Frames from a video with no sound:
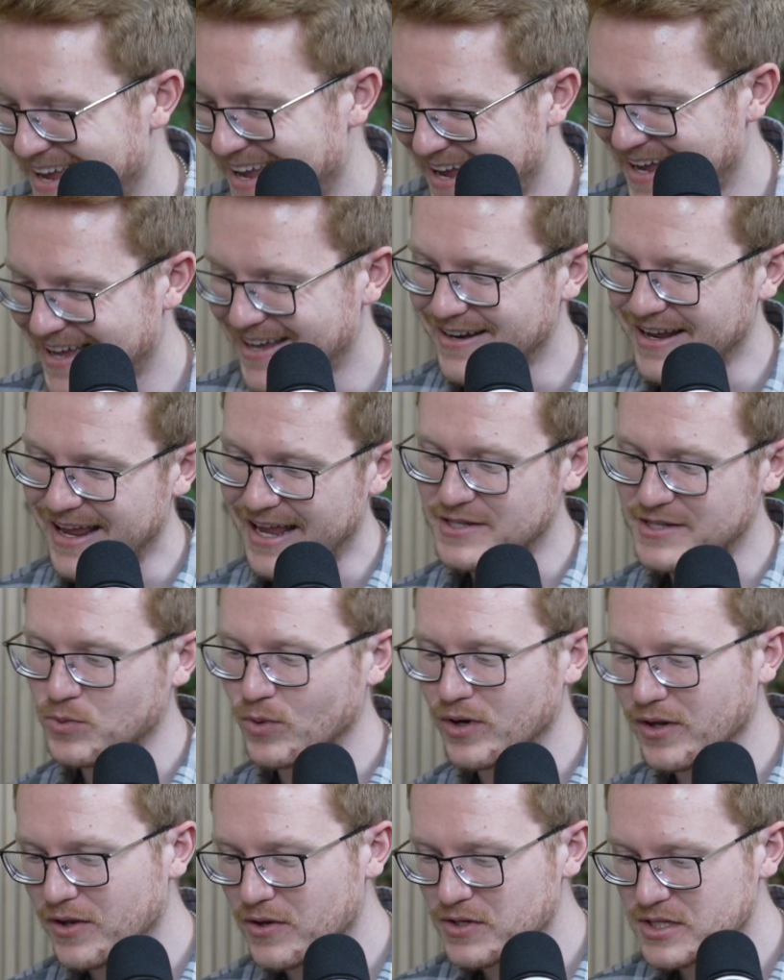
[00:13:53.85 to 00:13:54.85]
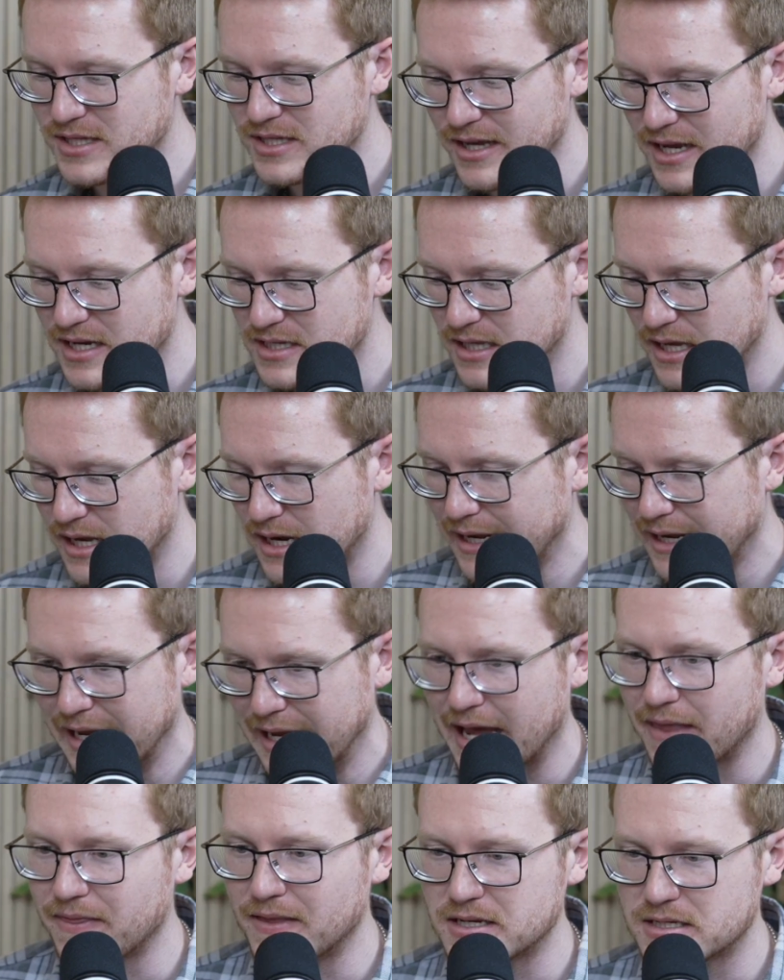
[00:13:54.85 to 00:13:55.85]
And it's one of those things that,
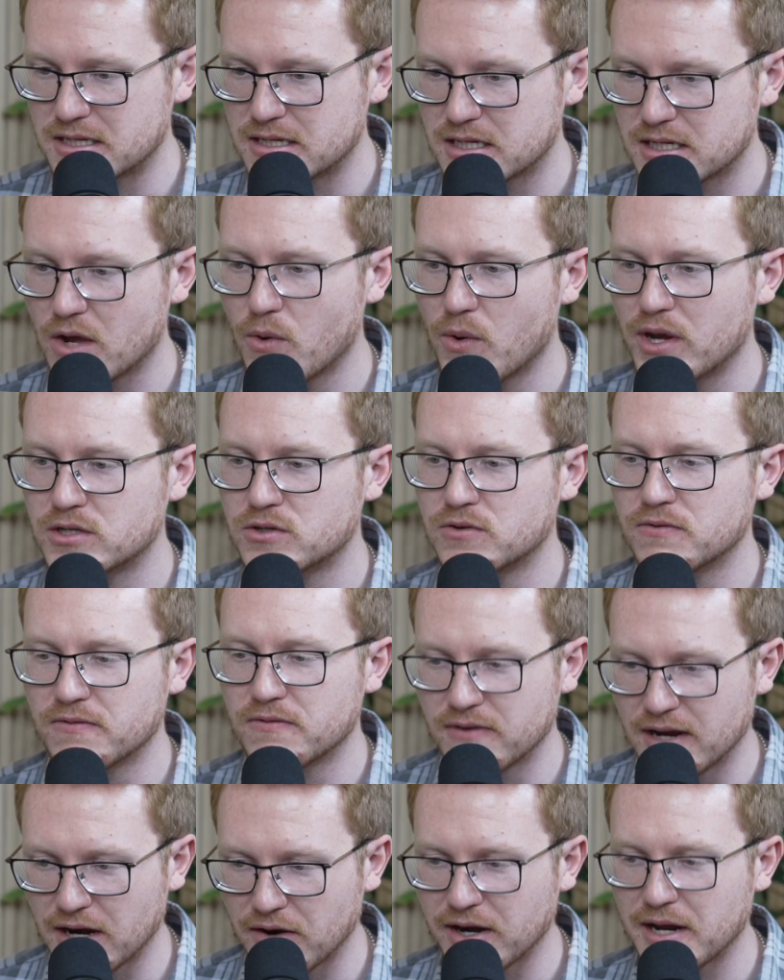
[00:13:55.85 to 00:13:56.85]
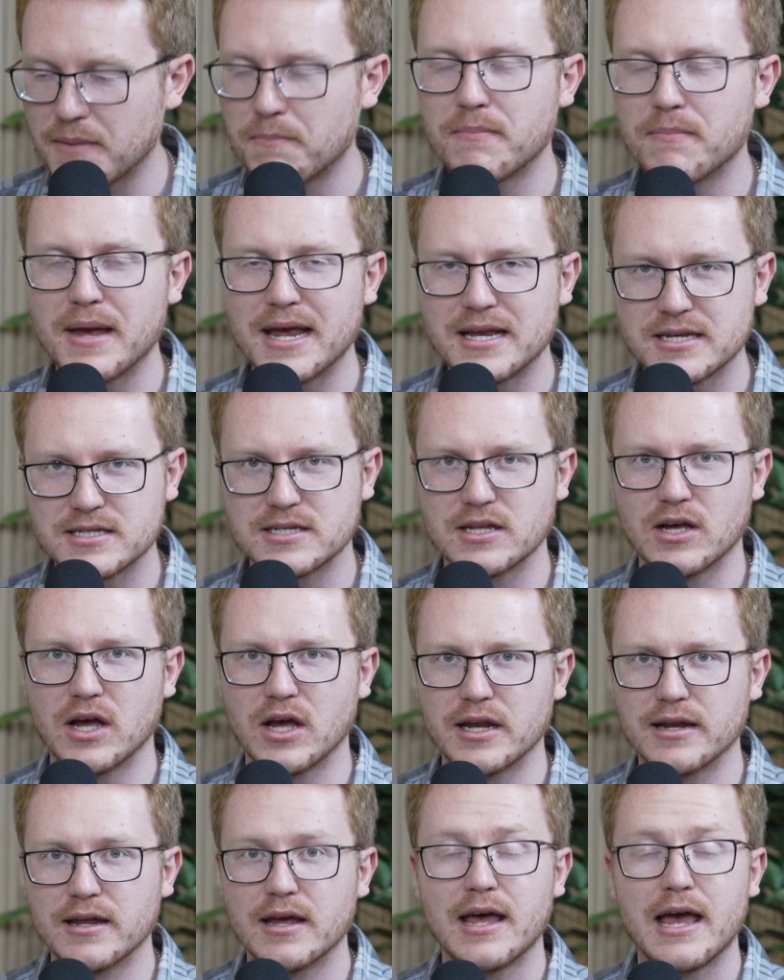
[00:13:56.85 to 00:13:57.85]
again, this is going to vary based
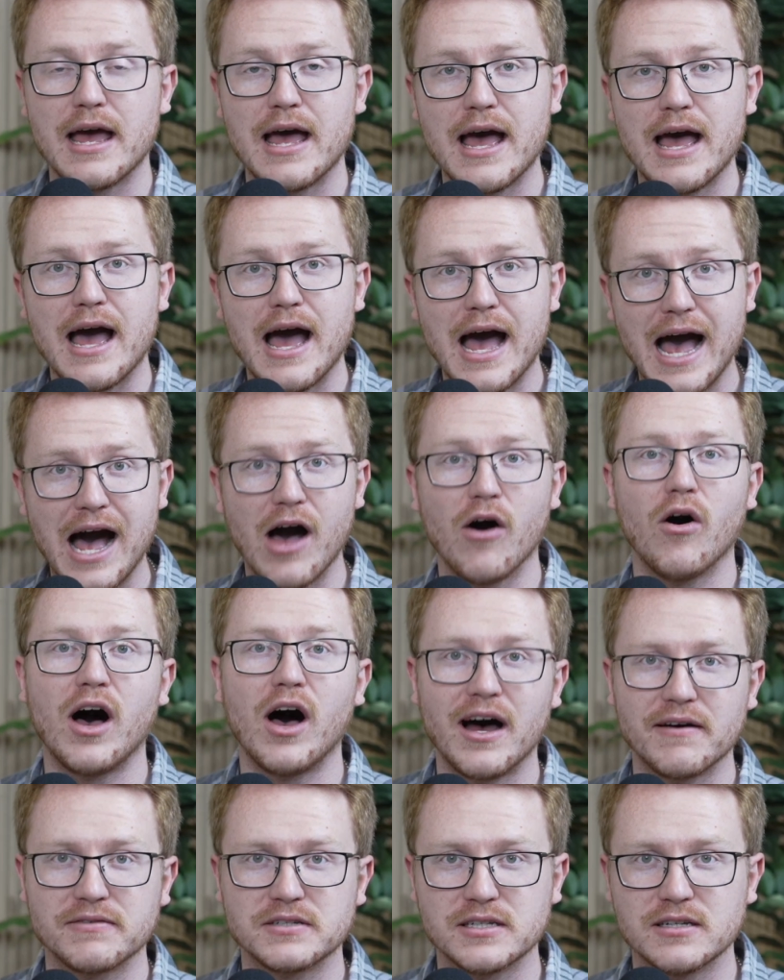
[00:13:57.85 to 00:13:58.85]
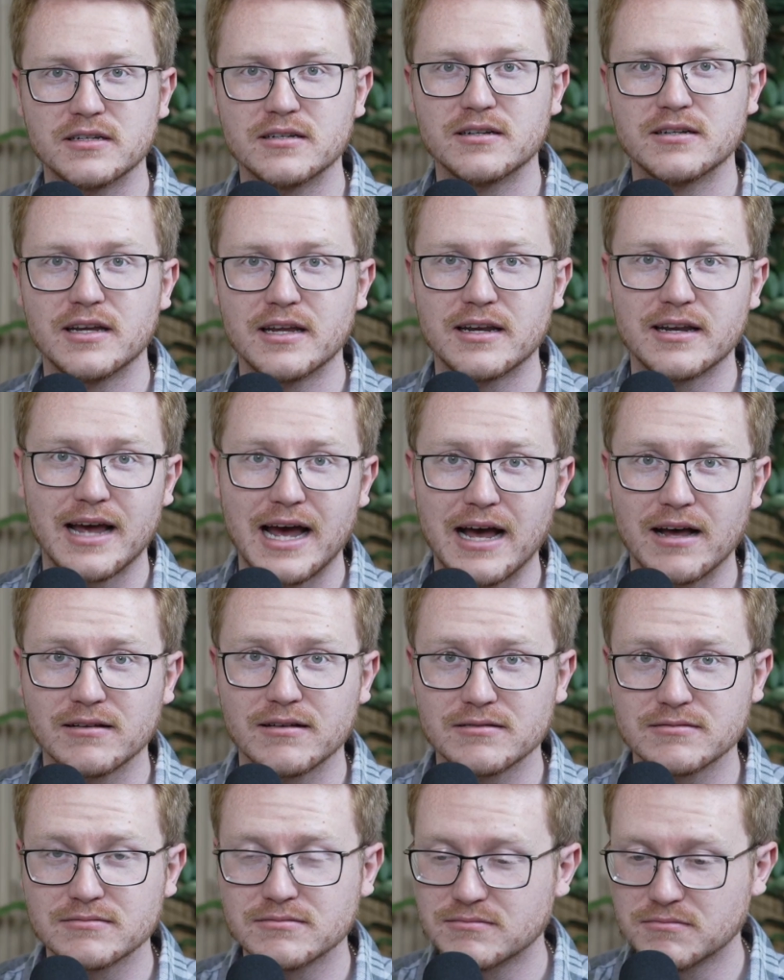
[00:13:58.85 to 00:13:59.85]
on how often and
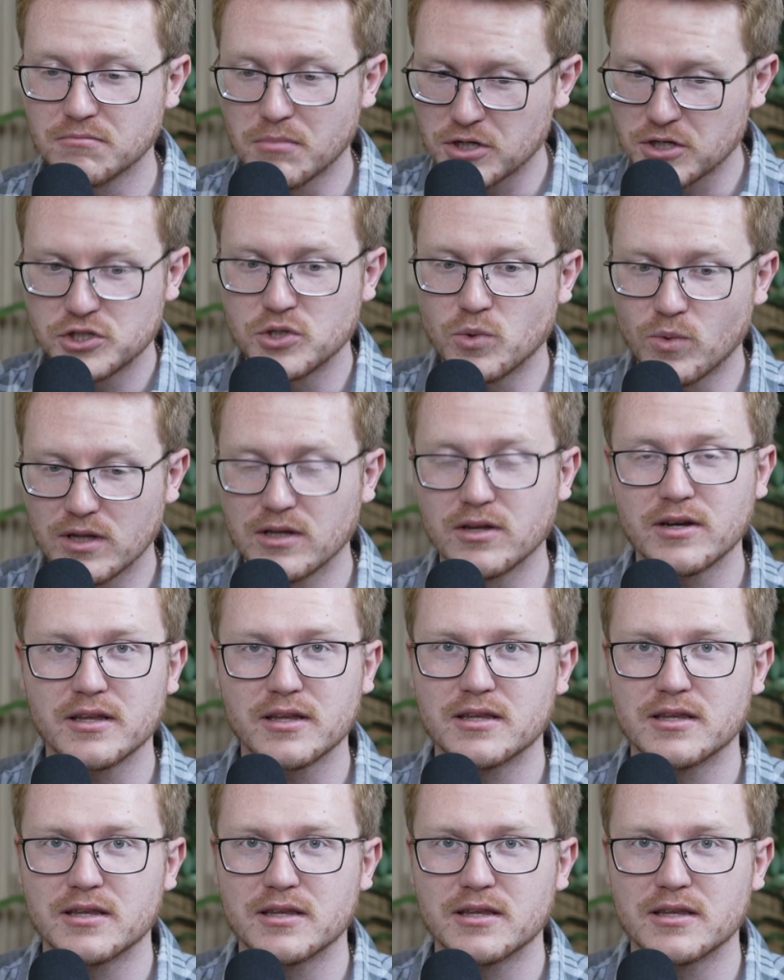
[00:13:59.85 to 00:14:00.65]
how much you want to look at